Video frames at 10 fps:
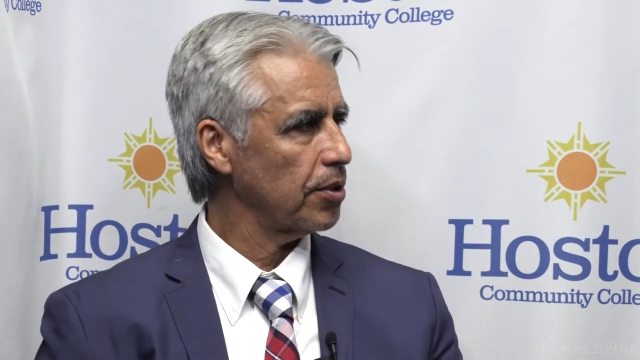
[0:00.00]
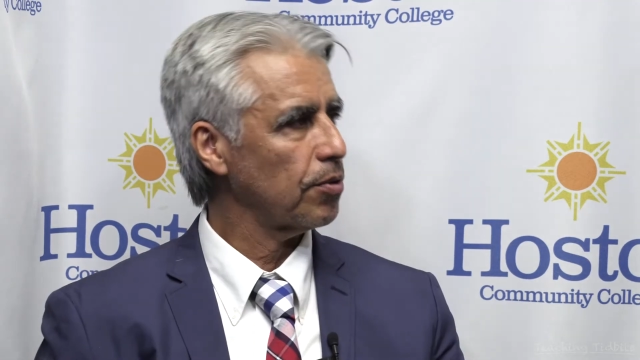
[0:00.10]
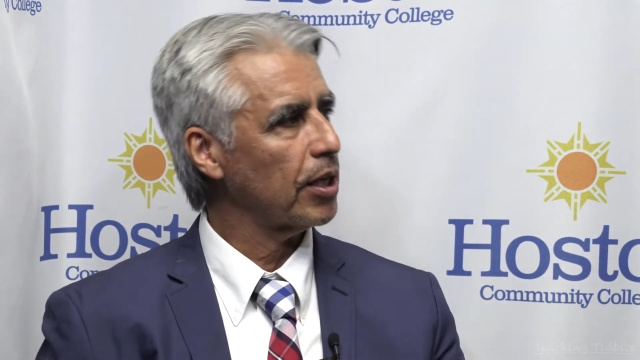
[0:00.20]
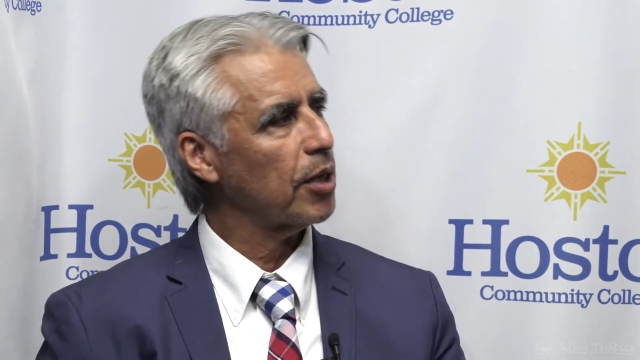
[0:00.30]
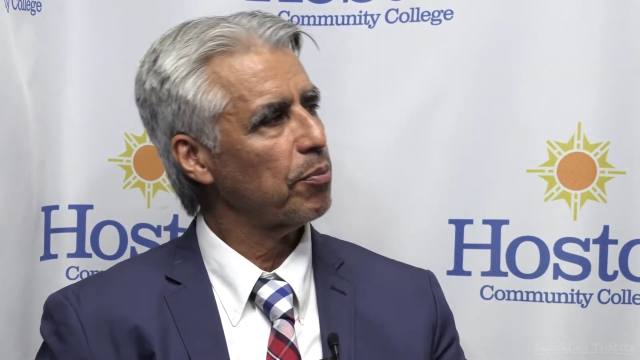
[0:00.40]

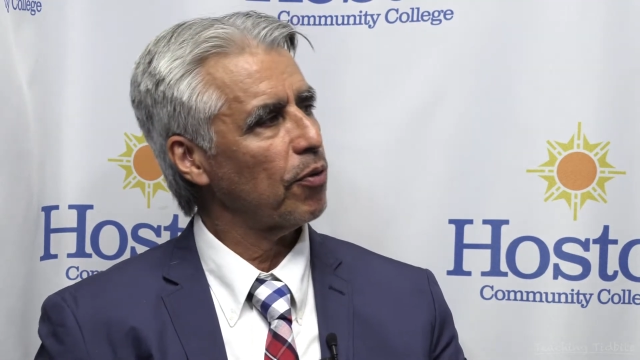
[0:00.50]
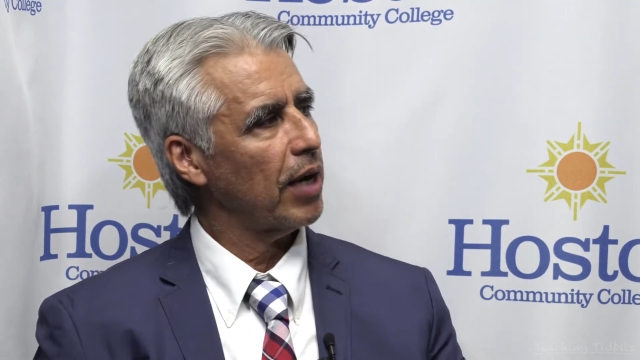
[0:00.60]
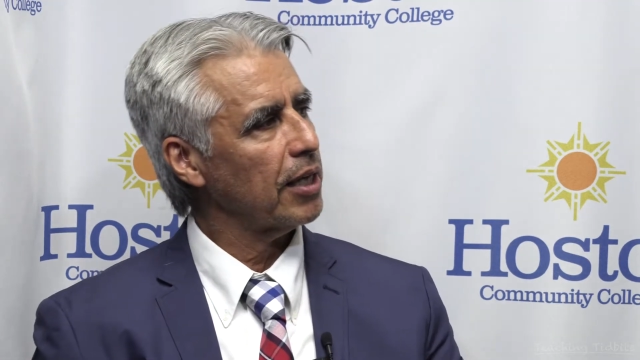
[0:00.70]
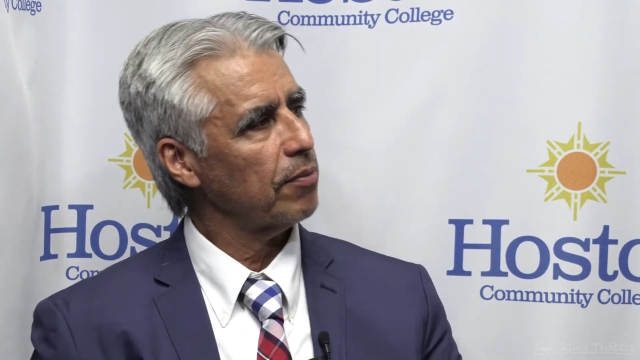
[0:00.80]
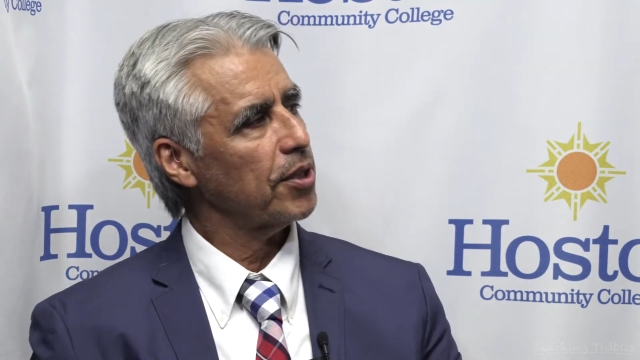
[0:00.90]
so I can
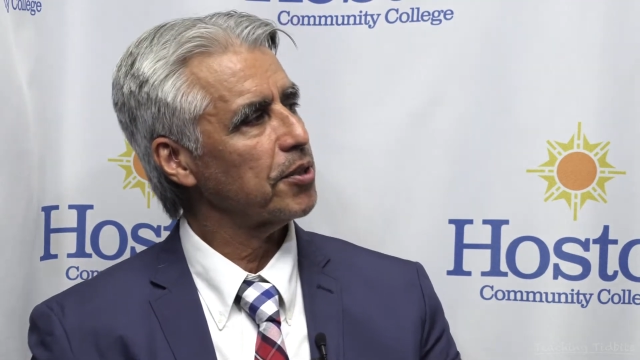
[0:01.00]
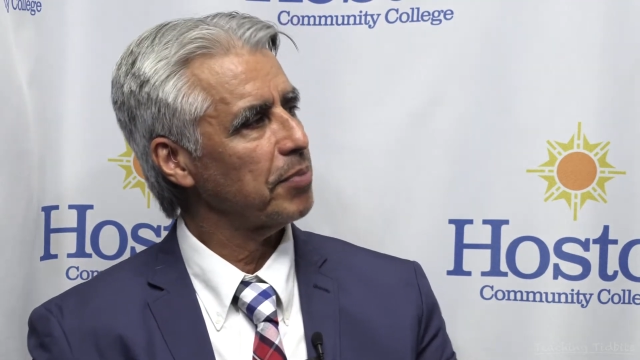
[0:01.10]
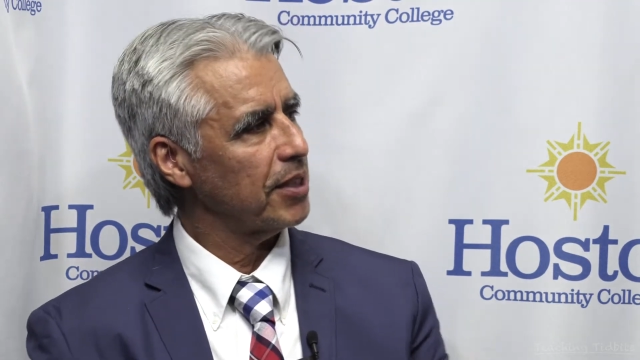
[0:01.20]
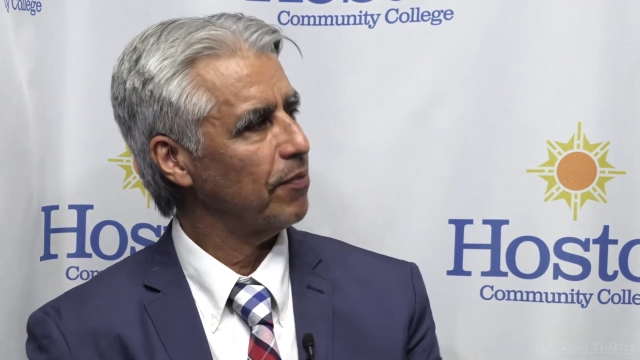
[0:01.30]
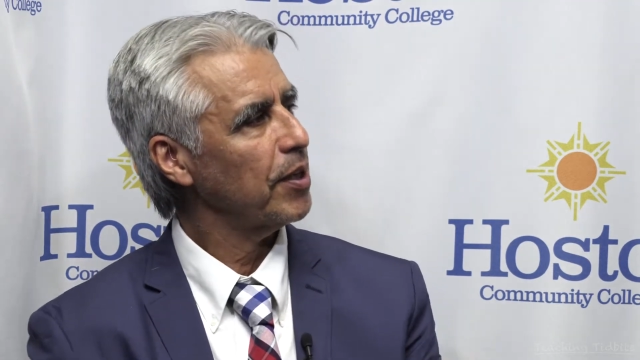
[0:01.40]
provide it with a
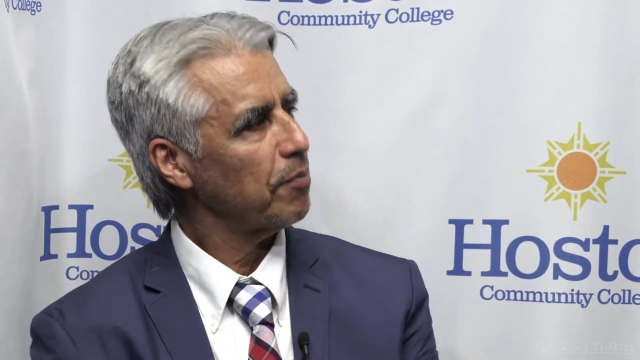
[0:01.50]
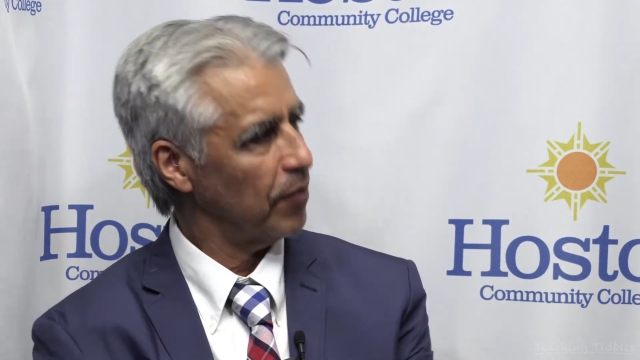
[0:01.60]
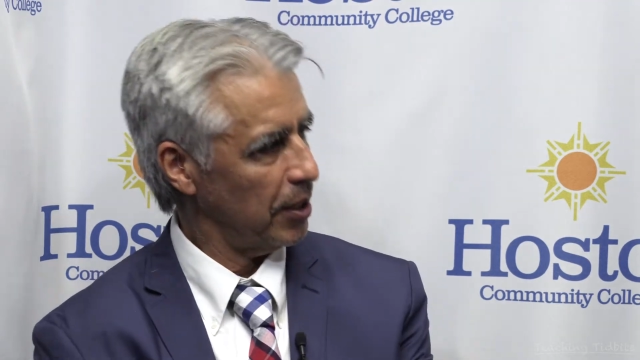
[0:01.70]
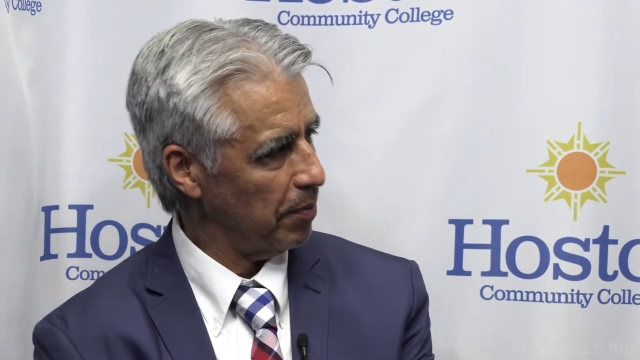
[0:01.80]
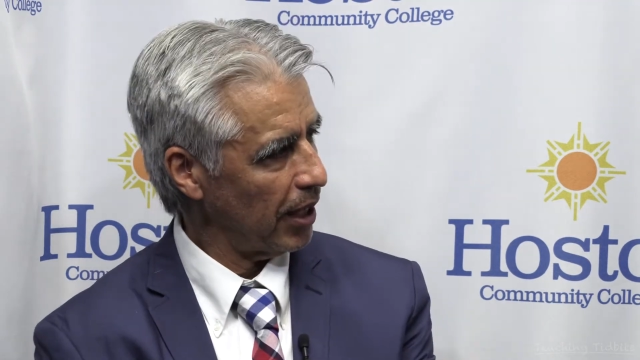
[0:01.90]
specific
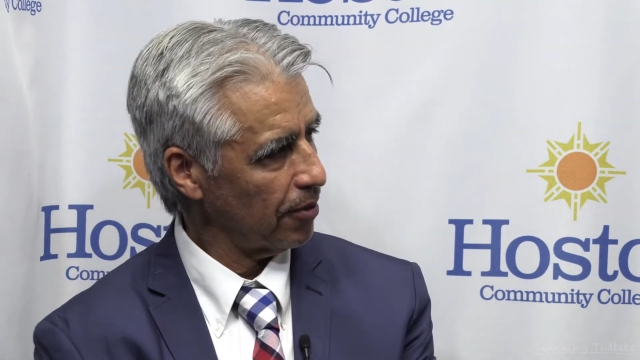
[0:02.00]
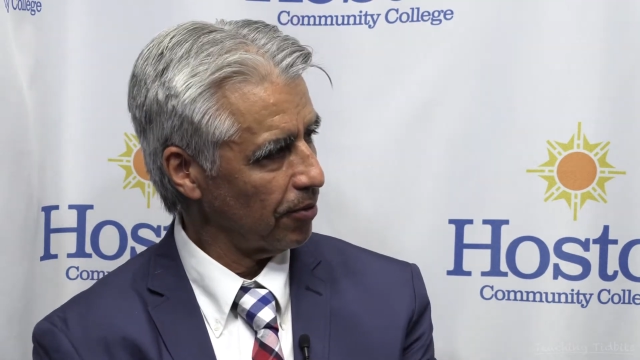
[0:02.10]
feedback.